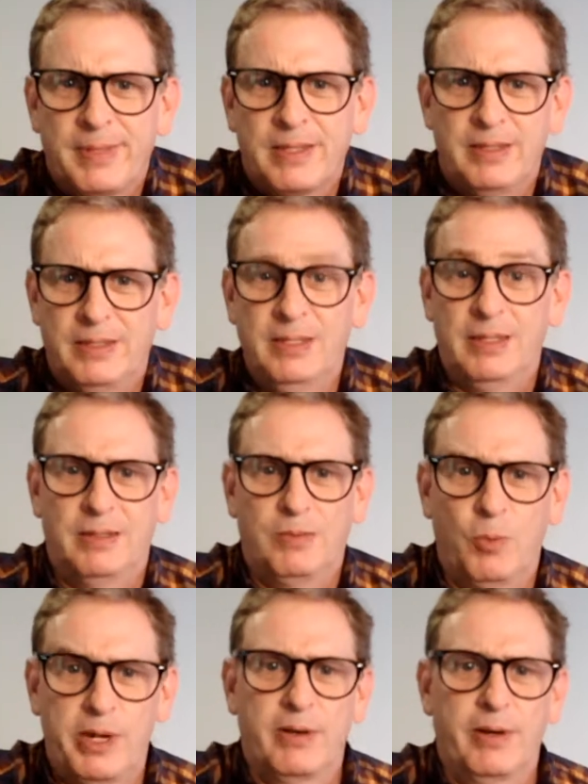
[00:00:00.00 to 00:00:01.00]
Yeah,
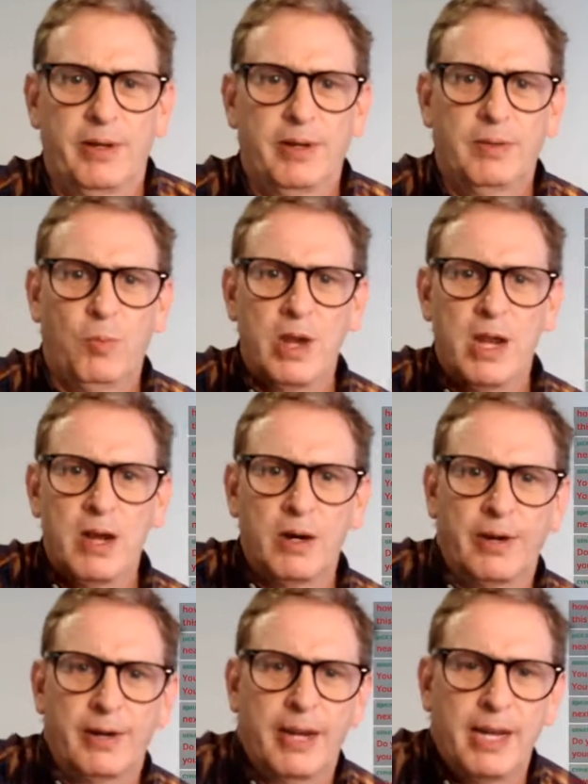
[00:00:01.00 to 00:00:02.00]
weird.
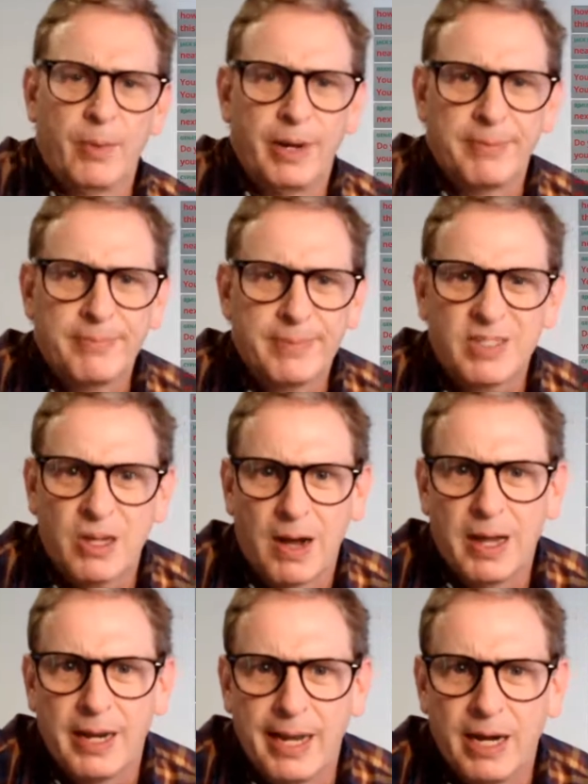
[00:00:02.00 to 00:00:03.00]
Anyway, it's
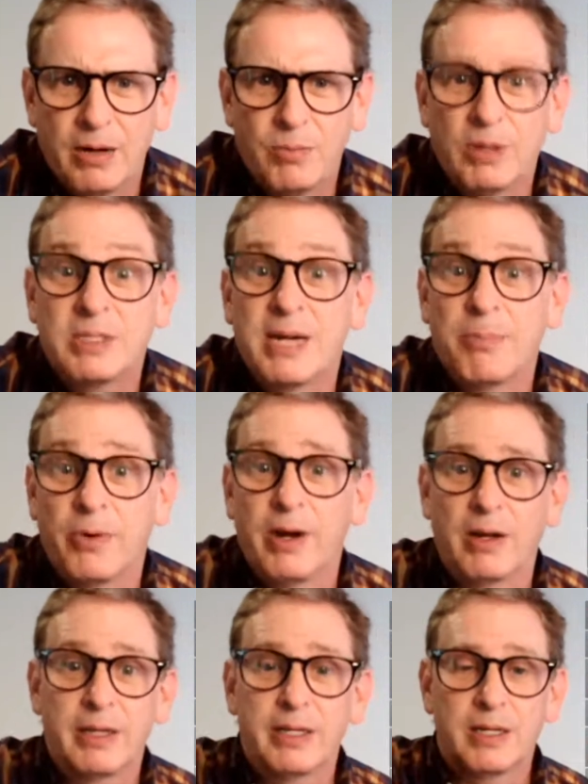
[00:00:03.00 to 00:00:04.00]
gone now. Well,
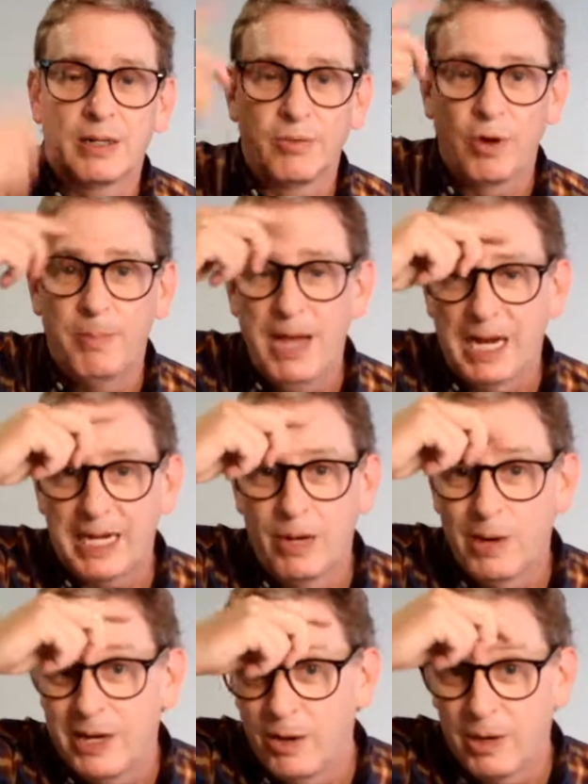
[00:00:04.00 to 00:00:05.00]
temporarily. It'll grow back. Now
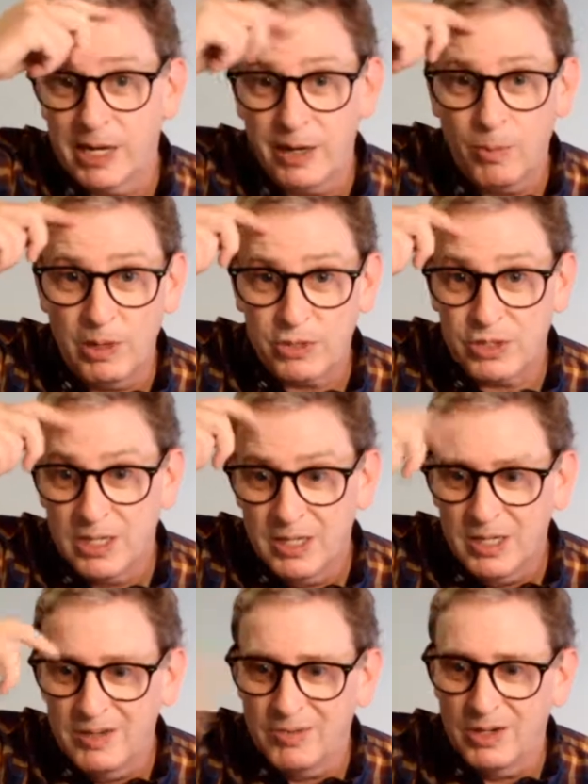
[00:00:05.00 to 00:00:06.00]
I know I got to watch
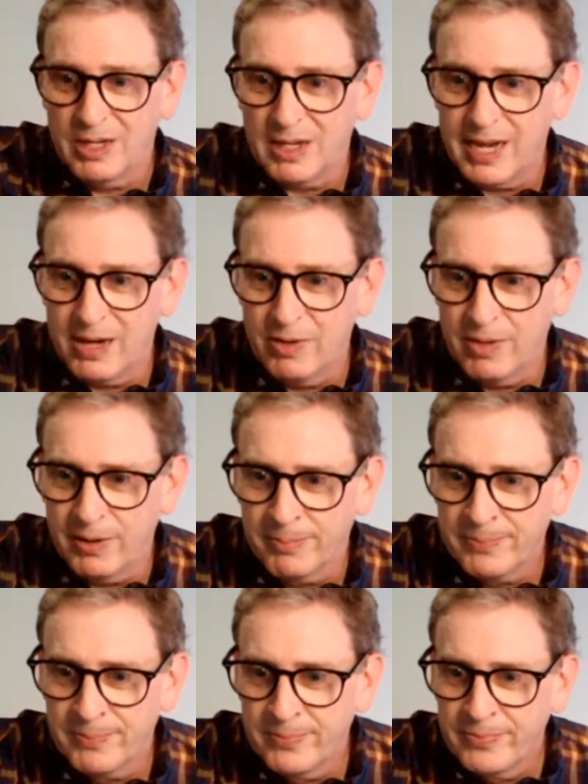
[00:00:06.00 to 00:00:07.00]
for a little hair there.
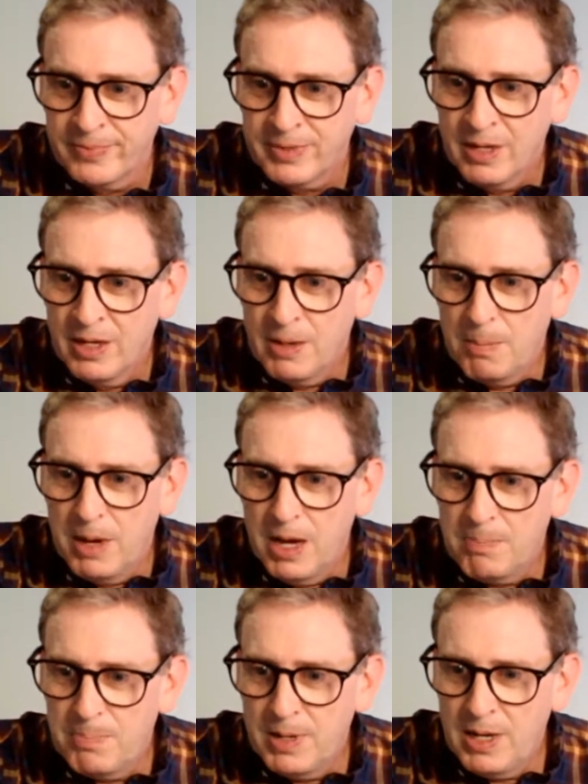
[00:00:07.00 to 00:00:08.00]

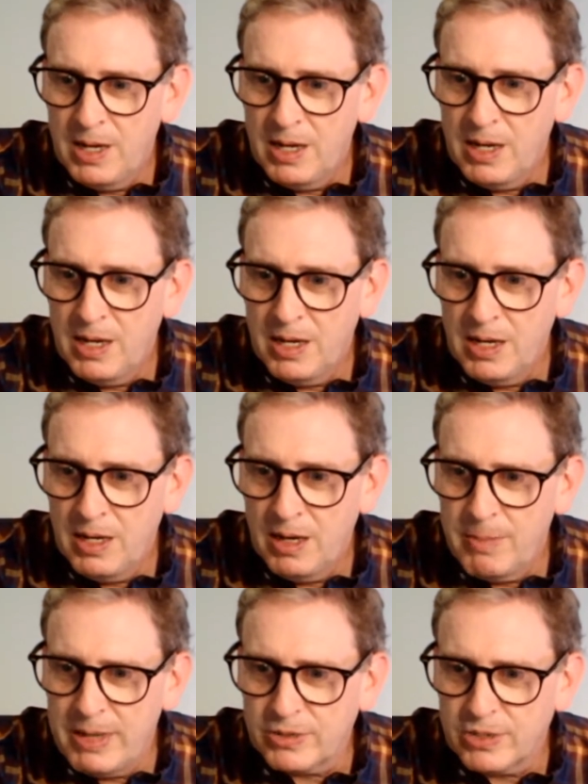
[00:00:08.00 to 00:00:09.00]
But,
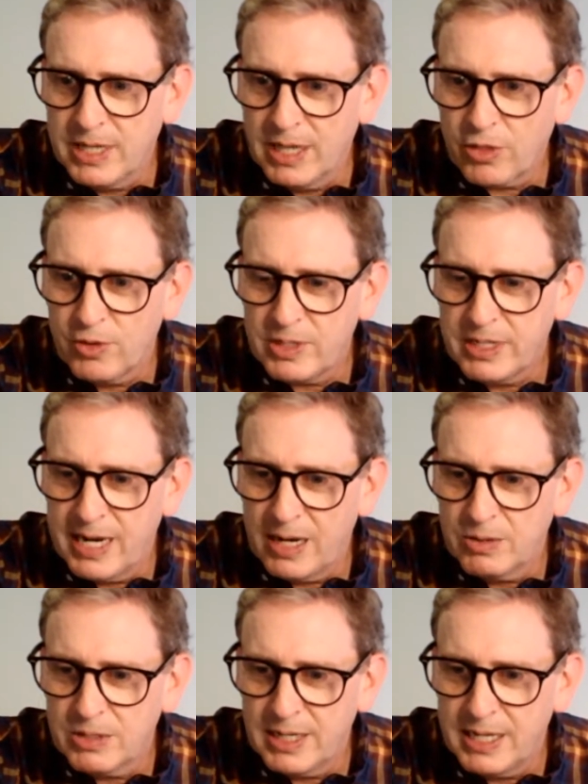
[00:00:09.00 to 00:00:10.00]
Mentor's saying 13
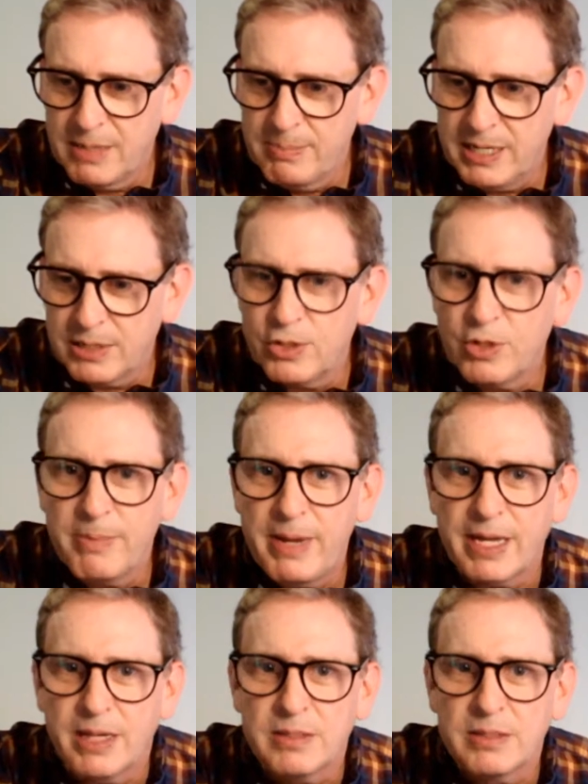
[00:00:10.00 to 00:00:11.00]
hours and 19 minutes. You can make
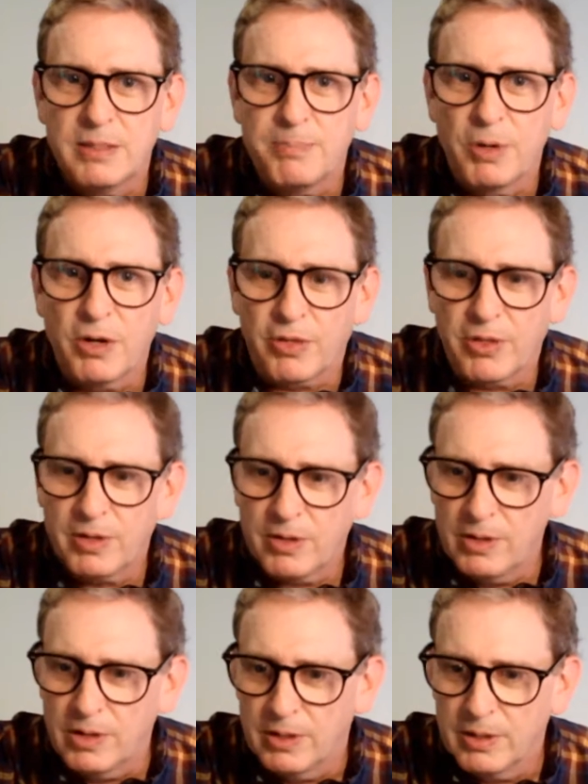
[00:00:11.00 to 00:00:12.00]
it to Perth. Good.